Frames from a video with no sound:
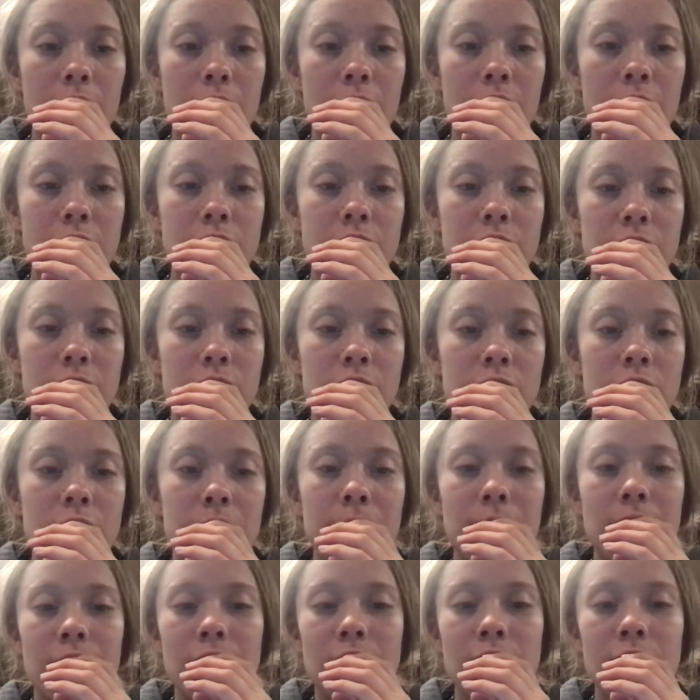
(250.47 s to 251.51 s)
continued to
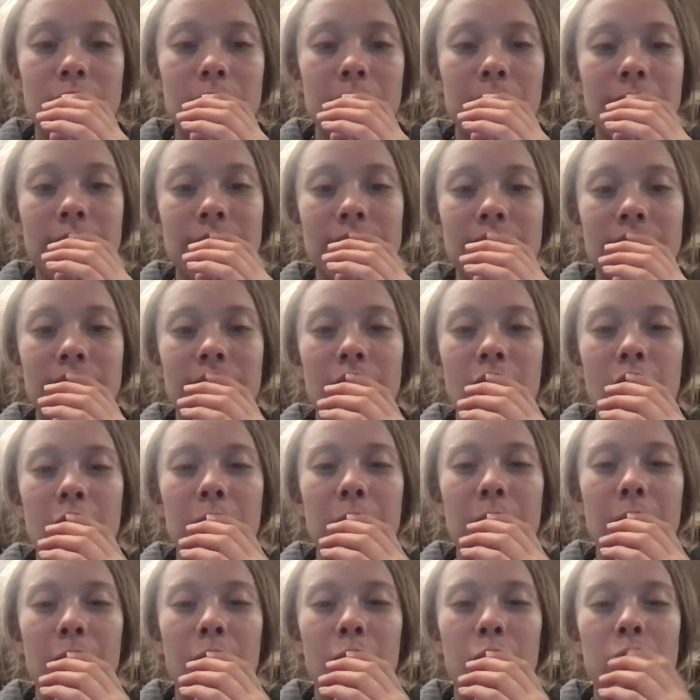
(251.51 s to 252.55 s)
be used because the
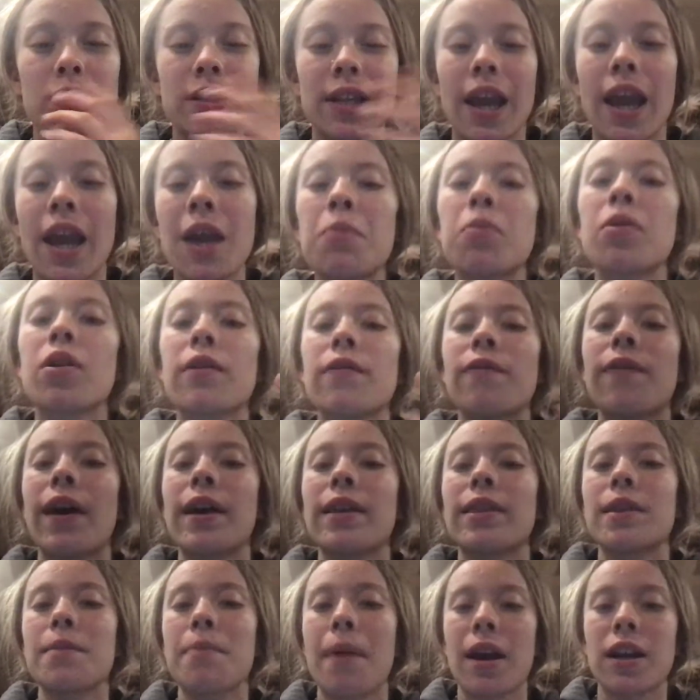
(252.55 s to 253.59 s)
antibiotic was able to
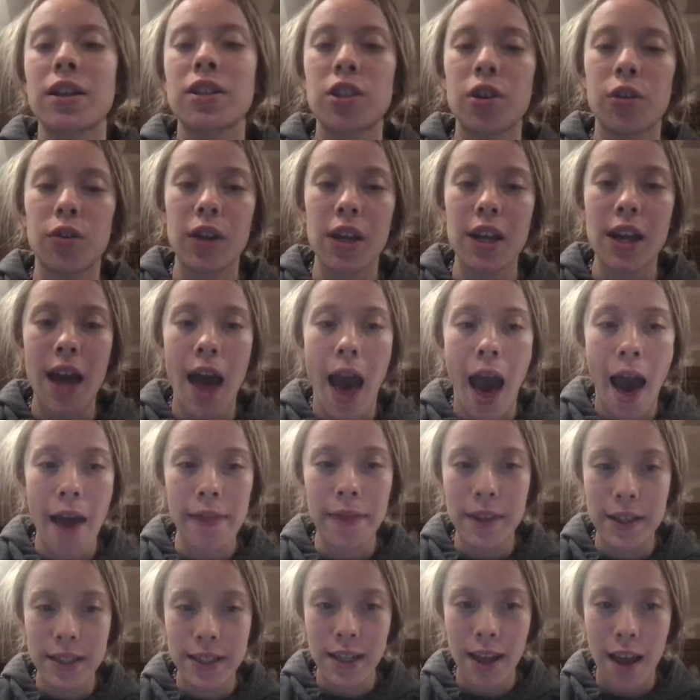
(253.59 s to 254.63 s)
fight the bacteria
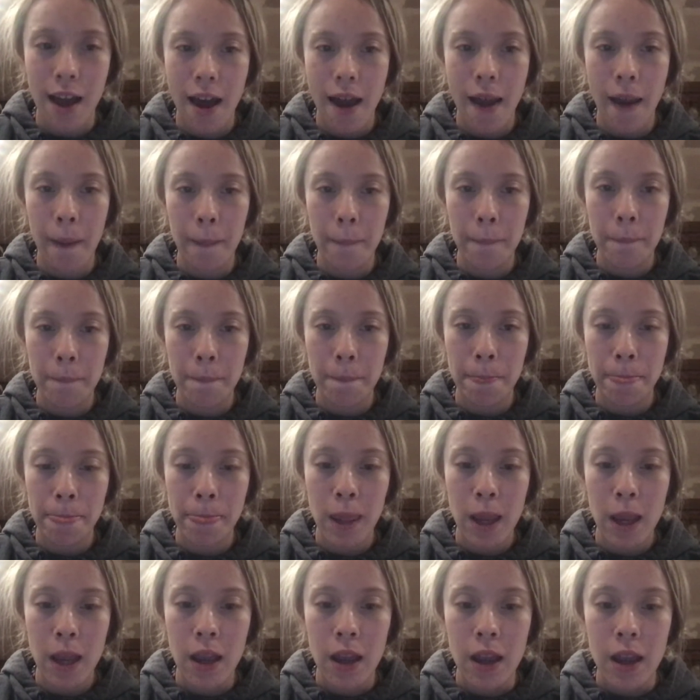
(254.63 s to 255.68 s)
at the time.
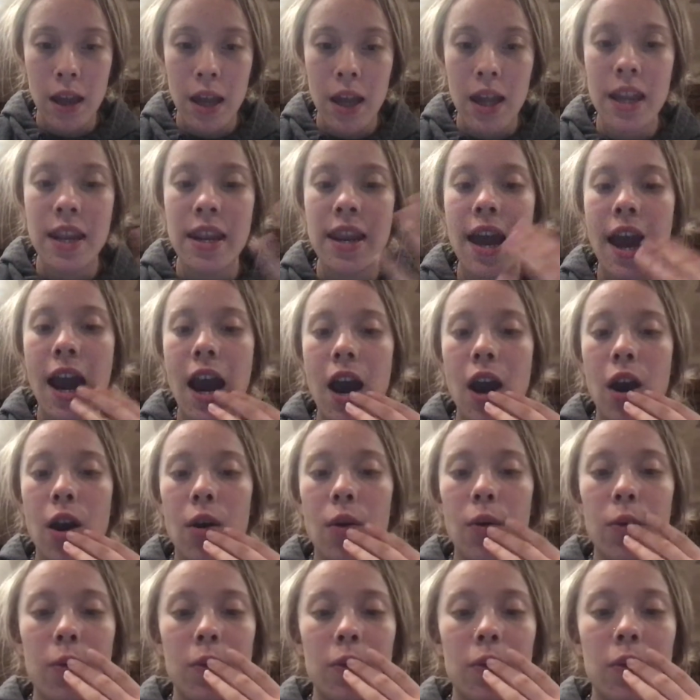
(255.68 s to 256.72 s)

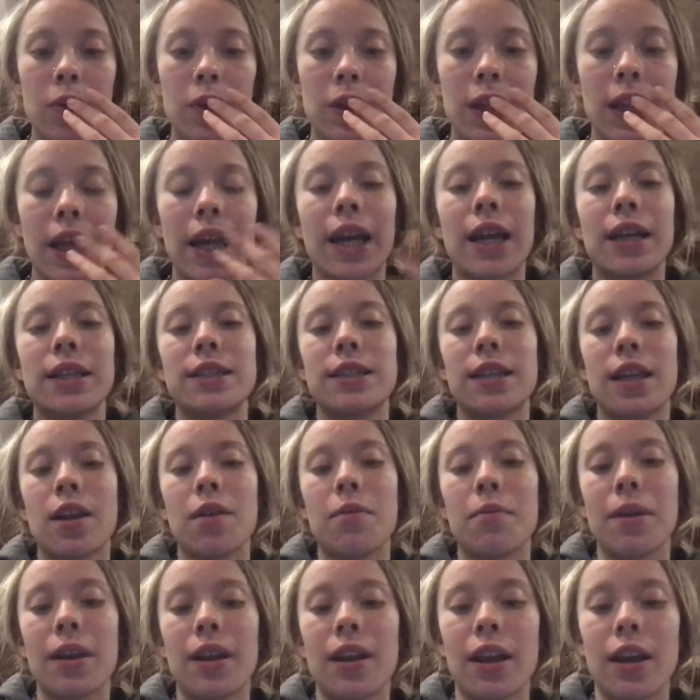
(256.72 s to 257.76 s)
Now, like I said
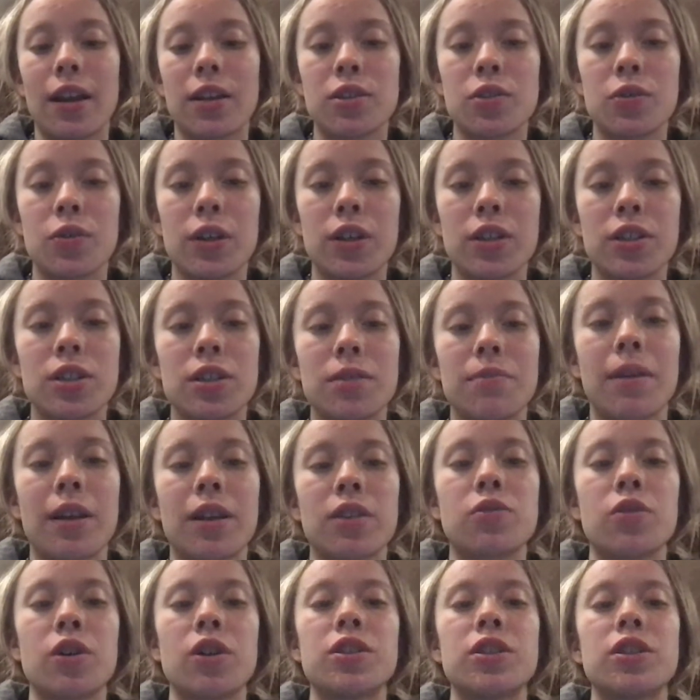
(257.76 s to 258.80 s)
on my next question
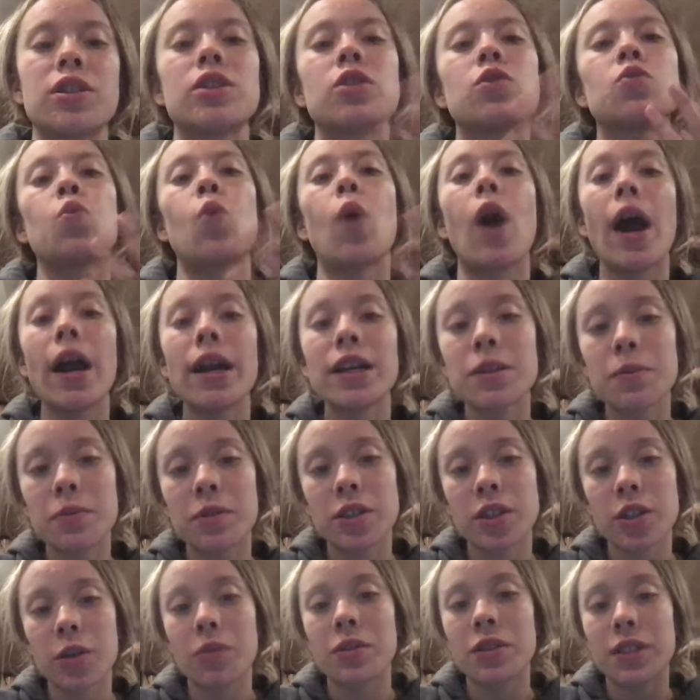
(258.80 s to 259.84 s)
is why is
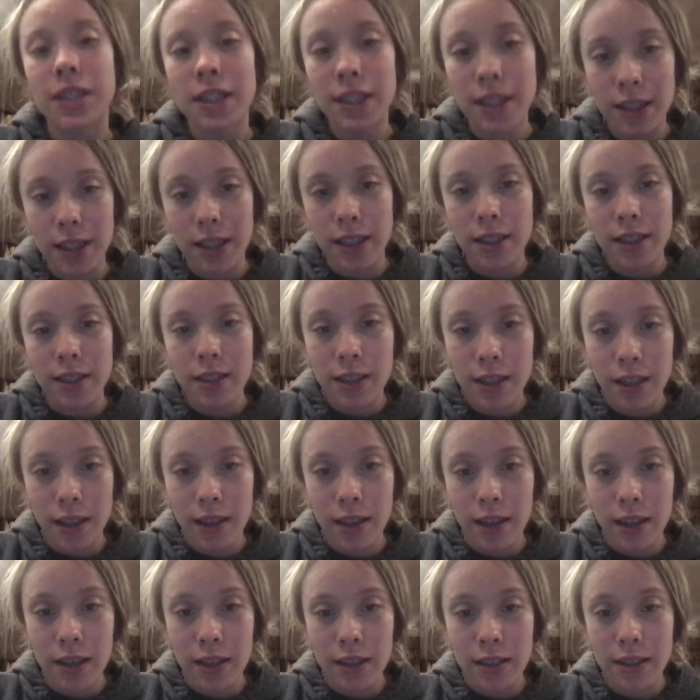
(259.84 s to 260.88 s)
MRSA resistant to
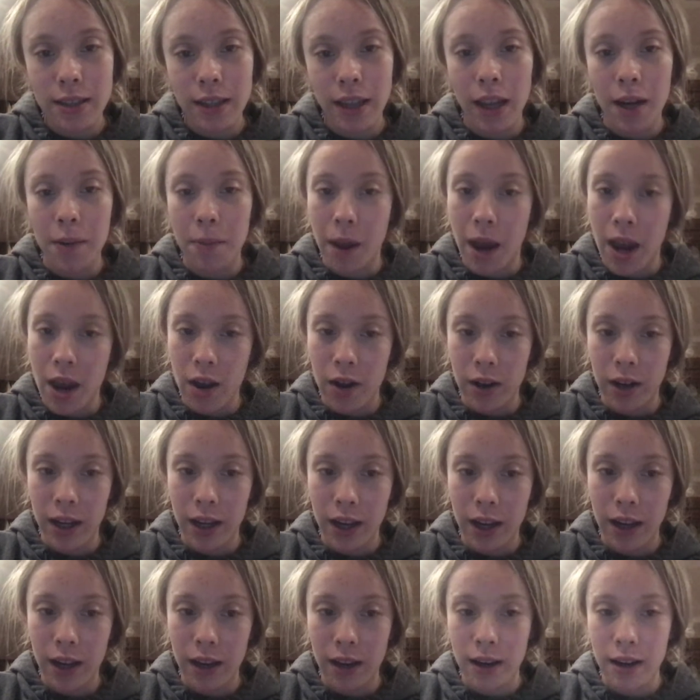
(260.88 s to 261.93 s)
this
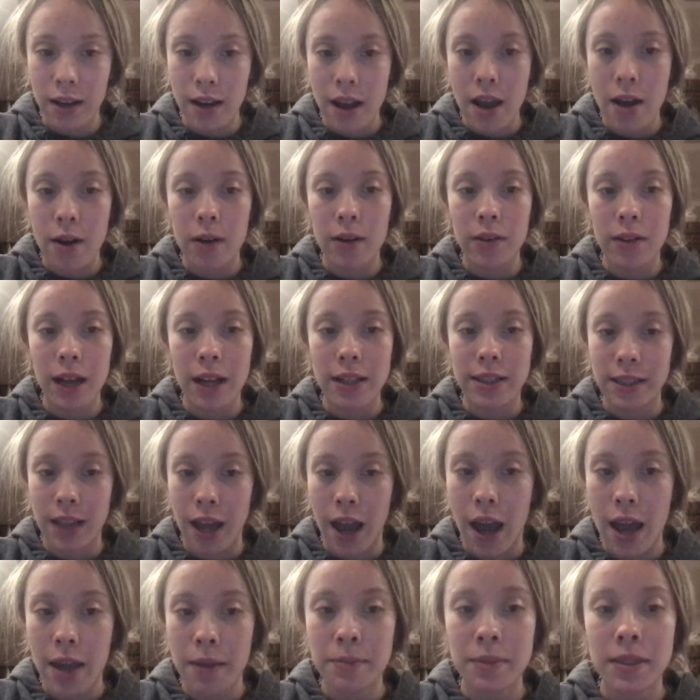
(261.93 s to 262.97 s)
antibiotic now at
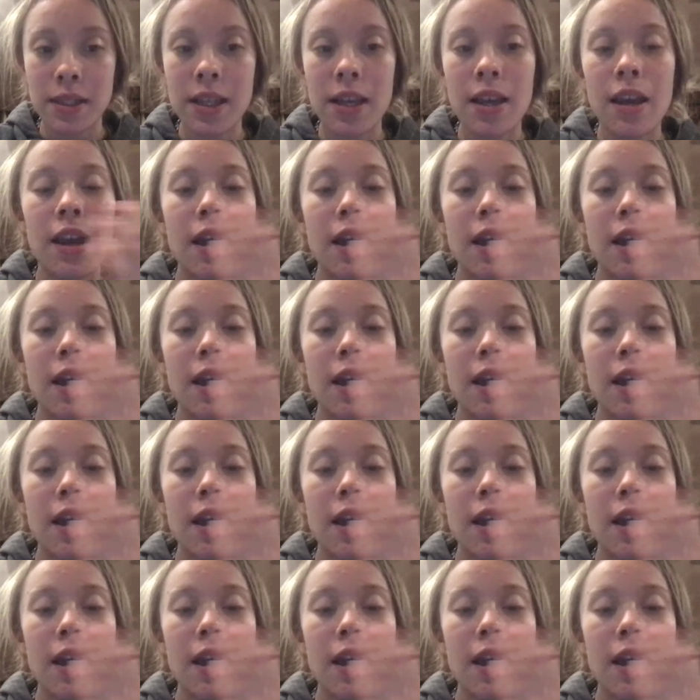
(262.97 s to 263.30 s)
times?